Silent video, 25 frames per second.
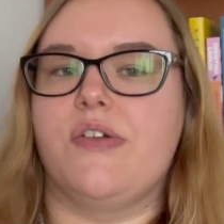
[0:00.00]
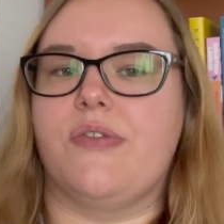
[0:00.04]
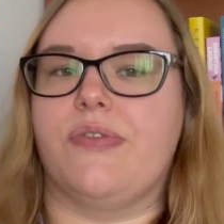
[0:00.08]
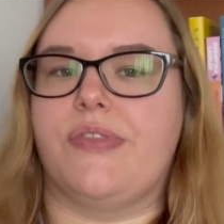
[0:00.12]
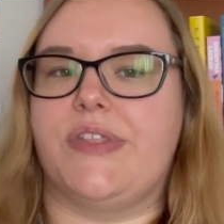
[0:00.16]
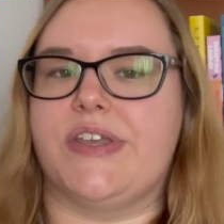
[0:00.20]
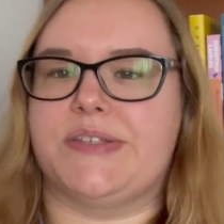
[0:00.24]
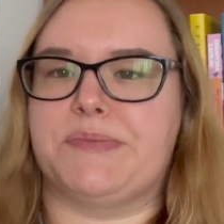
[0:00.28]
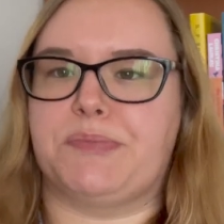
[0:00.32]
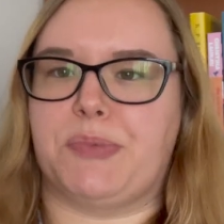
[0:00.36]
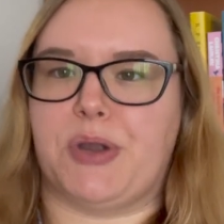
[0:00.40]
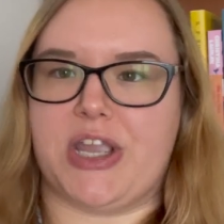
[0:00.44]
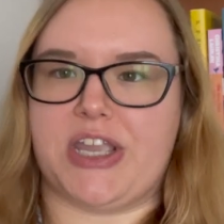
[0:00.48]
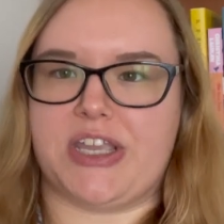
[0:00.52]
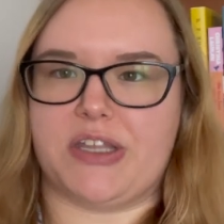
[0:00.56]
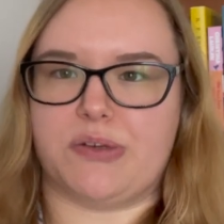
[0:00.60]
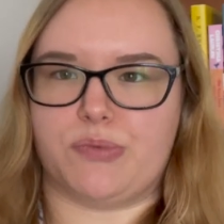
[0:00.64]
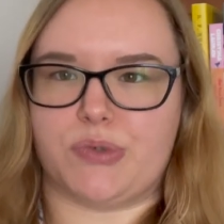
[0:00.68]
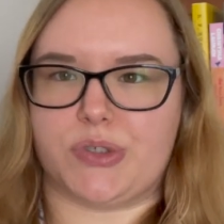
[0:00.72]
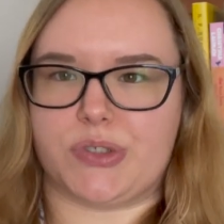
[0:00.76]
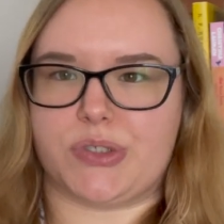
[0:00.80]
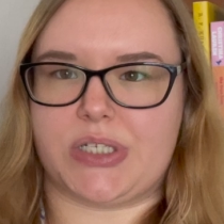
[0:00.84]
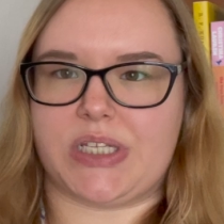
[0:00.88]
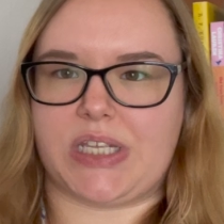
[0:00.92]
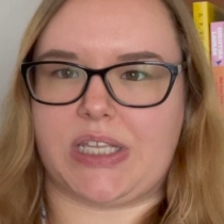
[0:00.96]
this break in
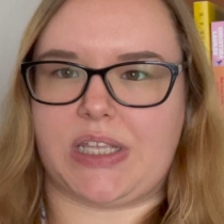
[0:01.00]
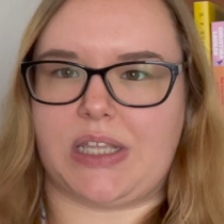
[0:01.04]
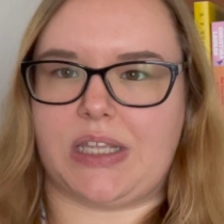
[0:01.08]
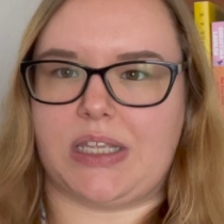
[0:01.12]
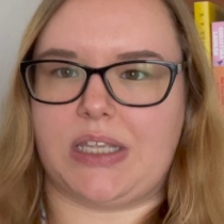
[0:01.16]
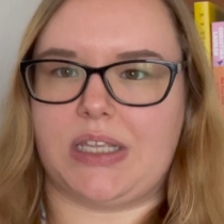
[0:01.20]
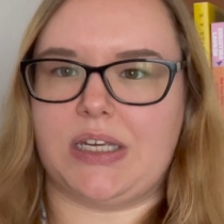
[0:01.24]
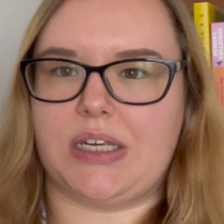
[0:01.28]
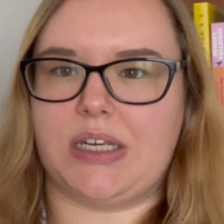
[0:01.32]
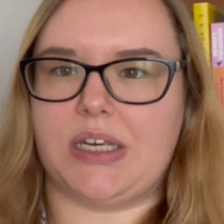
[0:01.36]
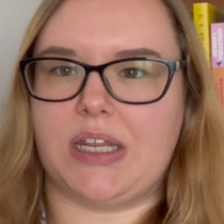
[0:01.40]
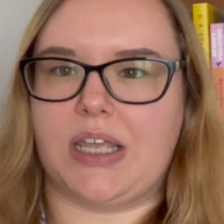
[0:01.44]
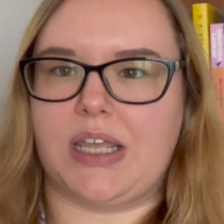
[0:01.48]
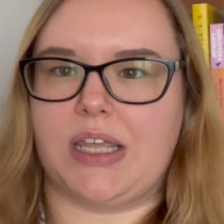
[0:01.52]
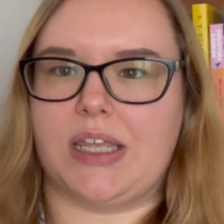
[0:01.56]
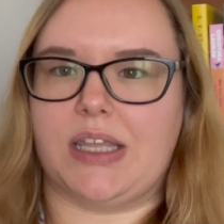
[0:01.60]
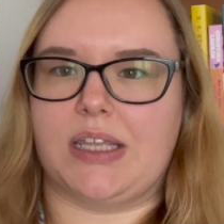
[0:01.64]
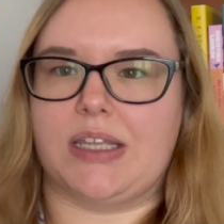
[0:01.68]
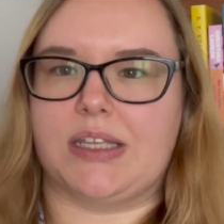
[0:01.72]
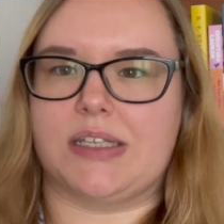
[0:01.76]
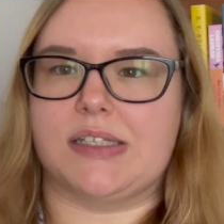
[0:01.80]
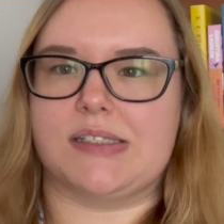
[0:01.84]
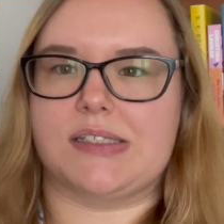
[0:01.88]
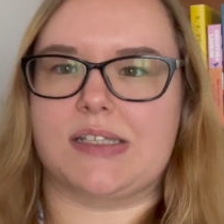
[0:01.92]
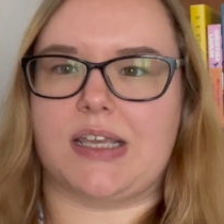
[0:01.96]
routine
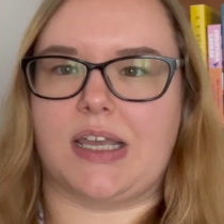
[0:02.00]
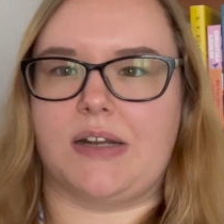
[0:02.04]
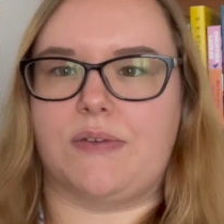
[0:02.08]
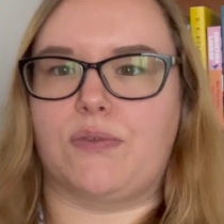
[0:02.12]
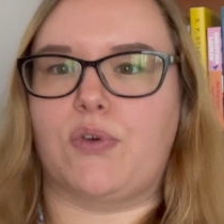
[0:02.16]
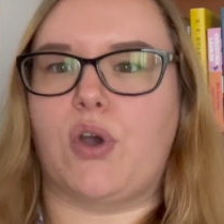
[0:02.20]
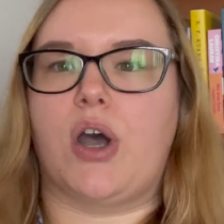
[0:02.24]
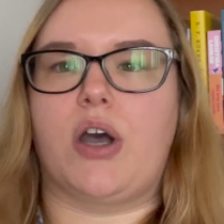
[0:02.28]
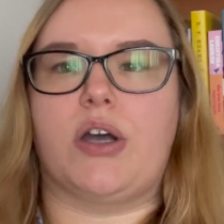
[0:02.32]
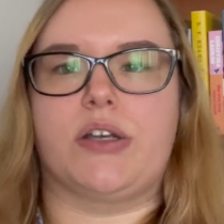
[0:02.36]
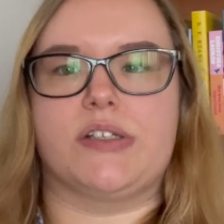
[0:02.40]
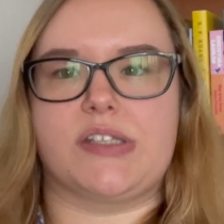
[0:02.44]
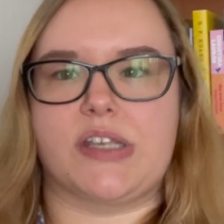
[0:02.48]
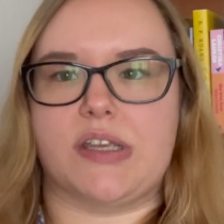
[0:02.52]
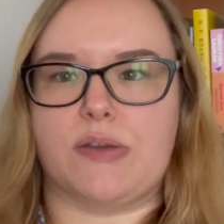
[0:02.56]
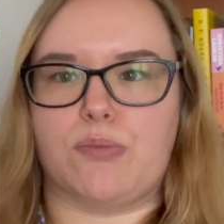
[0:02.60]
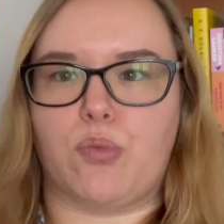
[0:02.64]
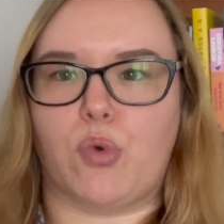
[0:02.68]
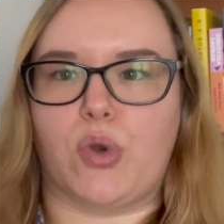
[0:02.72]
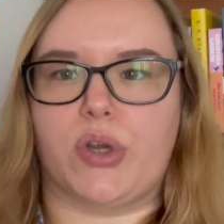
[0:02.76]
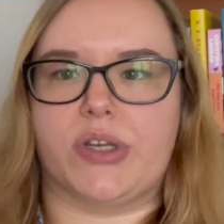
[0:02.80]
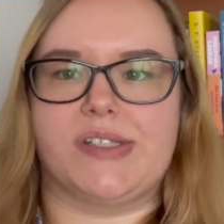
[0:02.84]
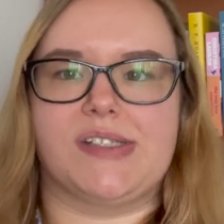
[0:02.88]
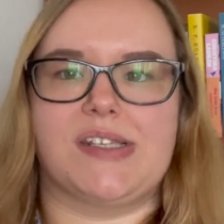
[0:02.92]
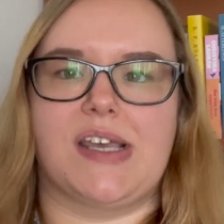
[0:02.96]
is kind of causing
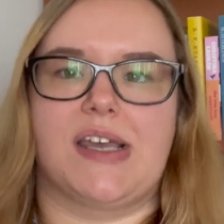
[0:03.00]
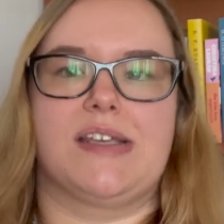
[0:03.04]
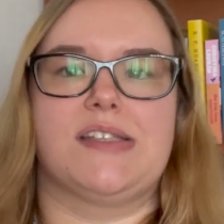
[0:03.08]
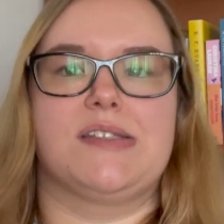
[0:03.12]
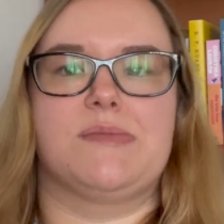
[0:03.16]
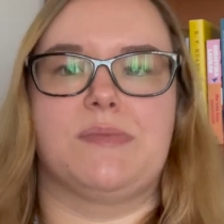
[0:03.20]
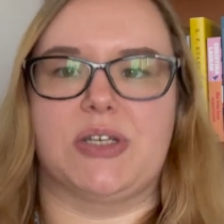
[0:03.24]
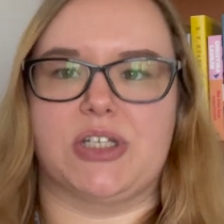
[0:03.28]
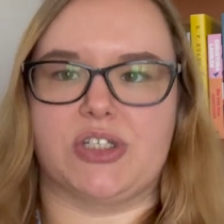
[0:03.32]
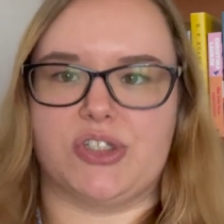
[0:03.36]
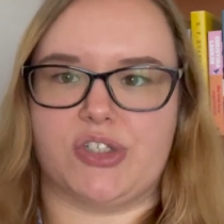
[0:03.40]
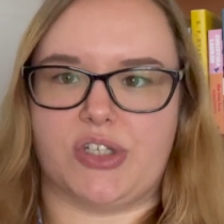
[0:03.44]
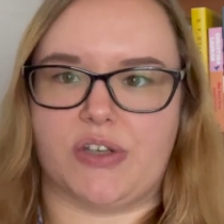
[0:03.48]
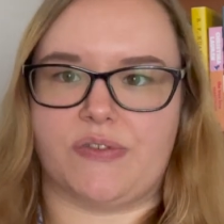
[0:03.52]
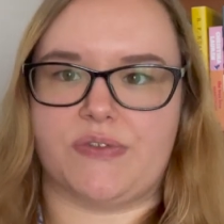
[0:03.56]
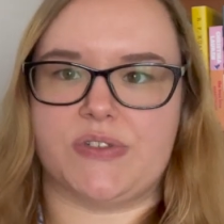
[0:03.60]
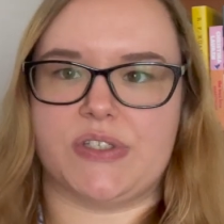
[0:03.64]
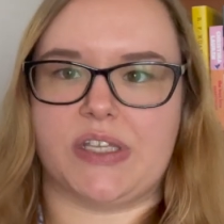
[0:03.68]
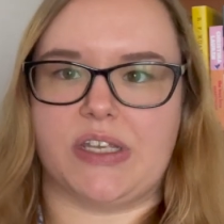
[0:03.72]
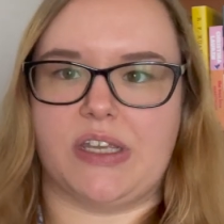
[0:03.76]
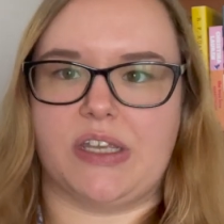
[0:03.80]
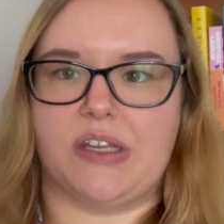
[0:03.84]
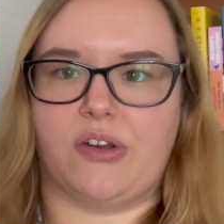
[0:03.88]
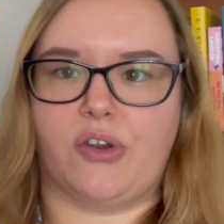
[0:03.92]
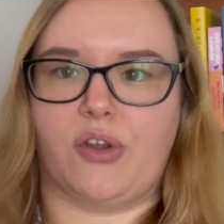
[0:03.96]
more seismic shifts
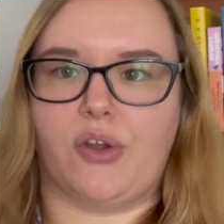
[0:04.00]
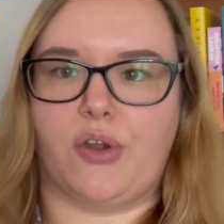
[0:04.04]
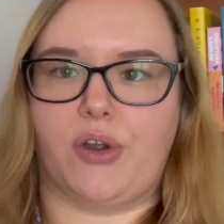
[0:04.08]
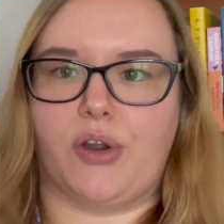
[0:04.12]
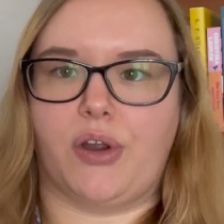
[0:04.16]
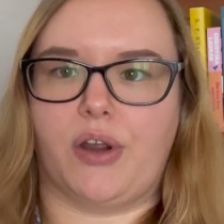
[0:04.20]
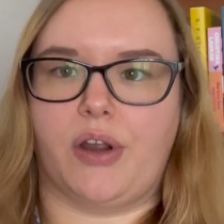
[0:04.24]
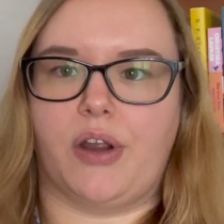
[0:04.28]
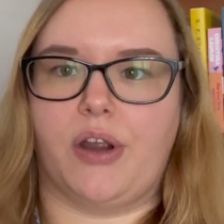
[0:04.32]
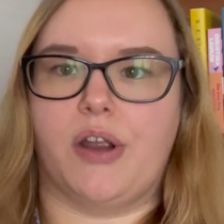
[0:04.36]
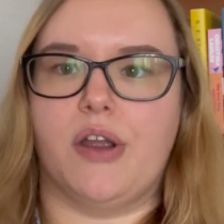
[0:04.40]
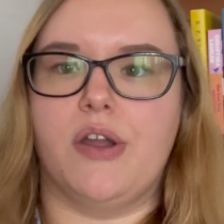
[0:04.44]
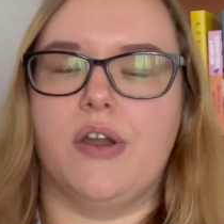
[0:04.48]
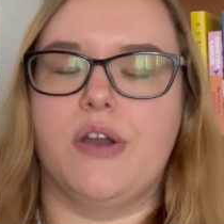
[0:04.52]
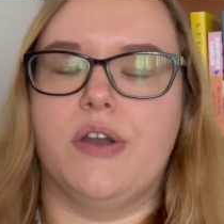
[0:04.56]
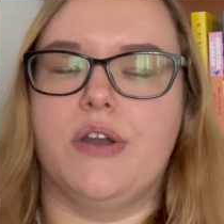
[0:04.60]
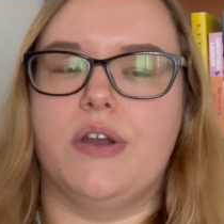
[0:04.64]
in her